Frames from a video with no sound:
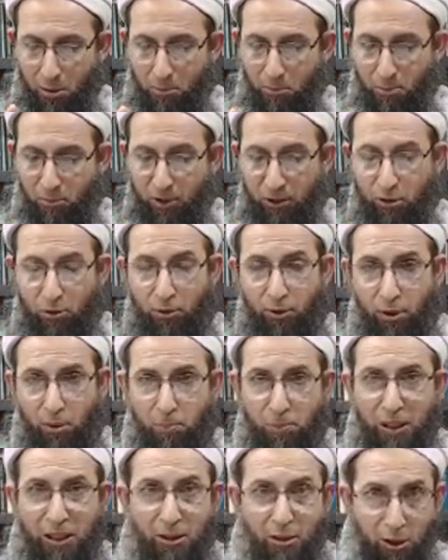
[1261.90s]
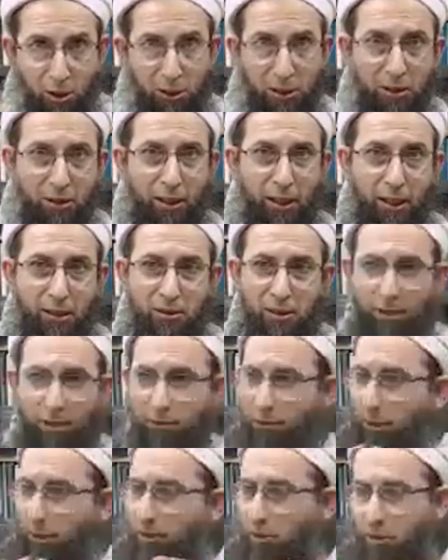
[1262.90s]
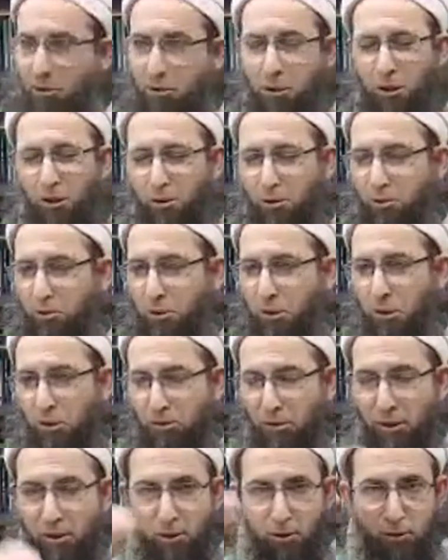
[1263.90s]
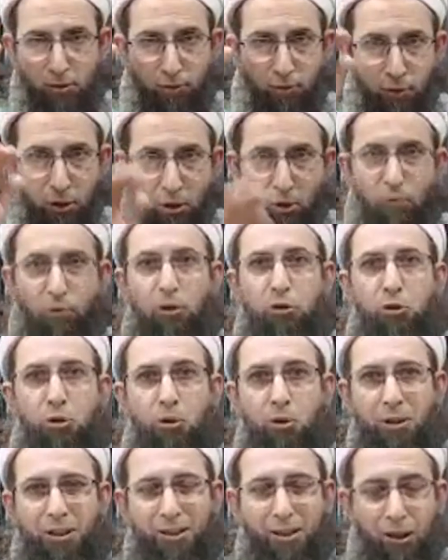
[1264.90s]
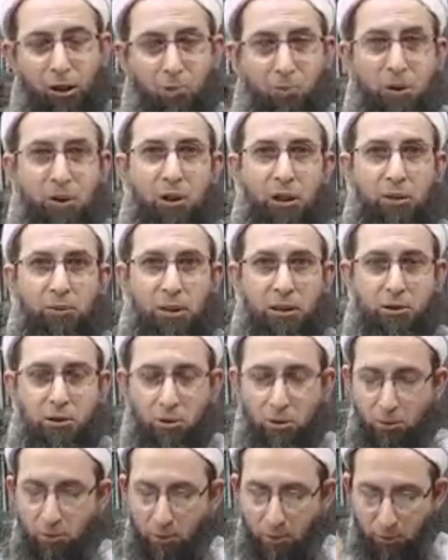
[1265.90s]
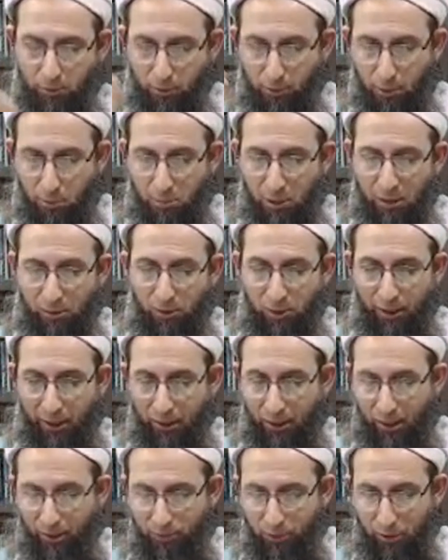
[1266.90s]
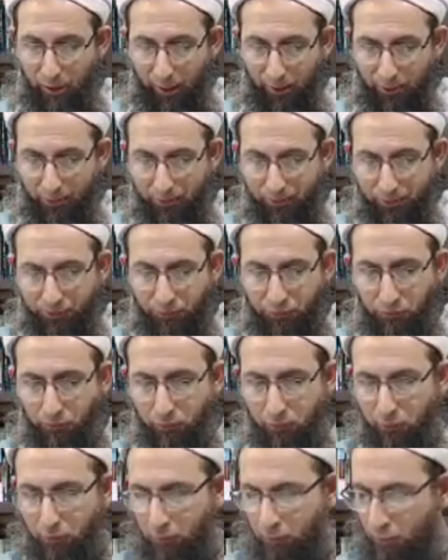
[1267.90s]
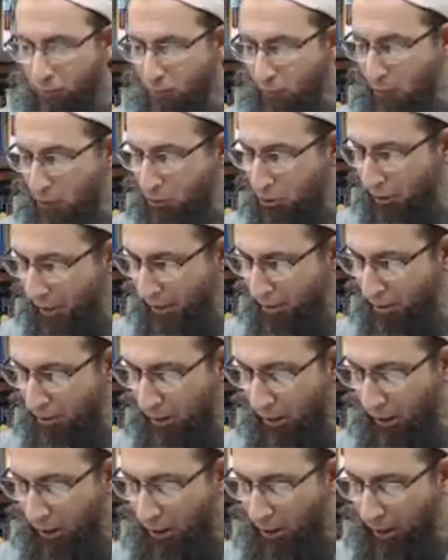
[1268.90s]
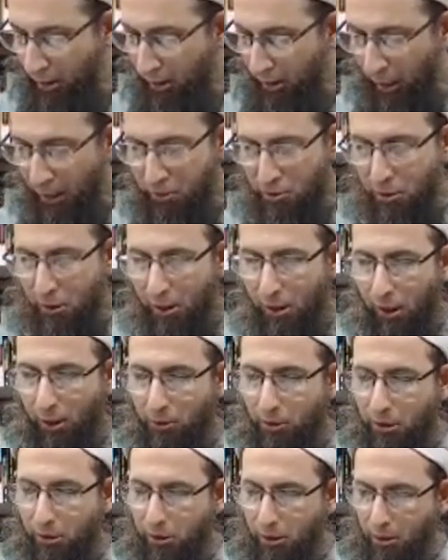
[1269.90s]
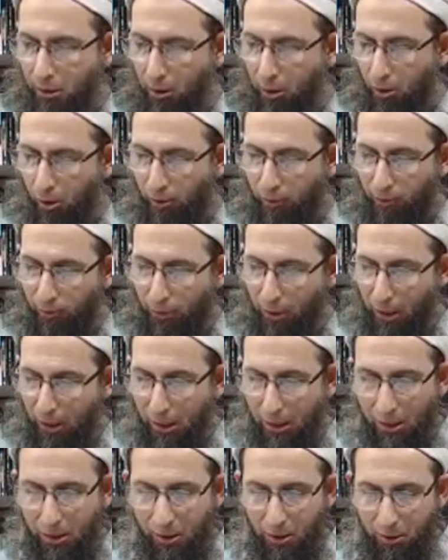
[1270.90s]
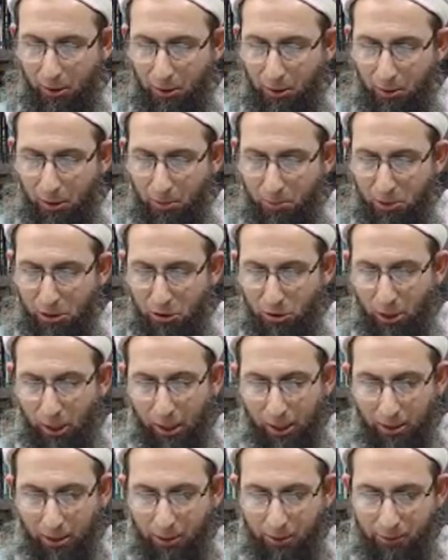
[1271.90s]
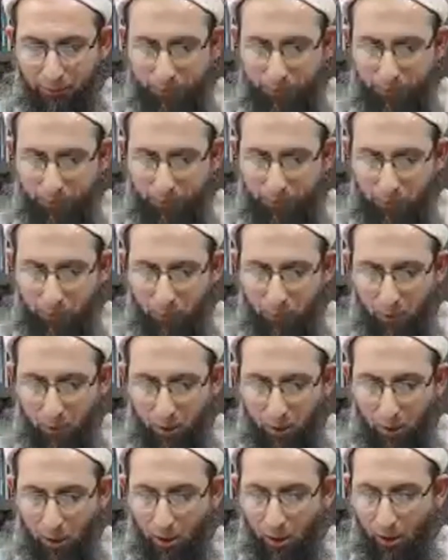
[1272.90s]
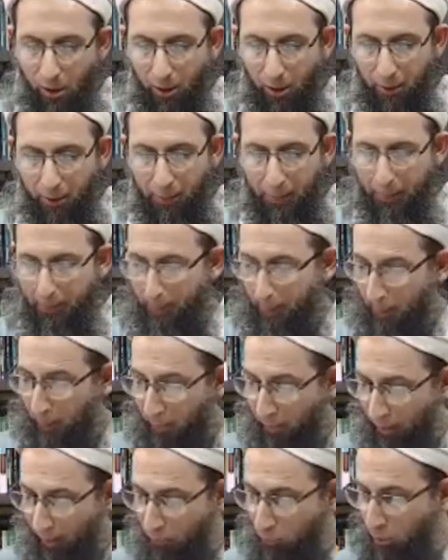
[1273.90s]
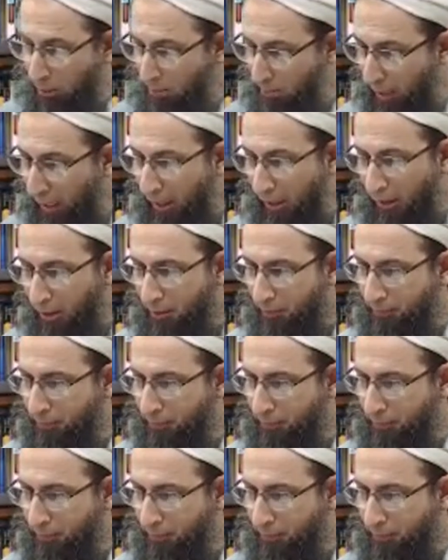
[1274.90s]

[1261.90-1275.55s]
When you complete 30 days, after that, you know for sure it cannot be 31. So the month will end after that. So that's another of the mistake that we make.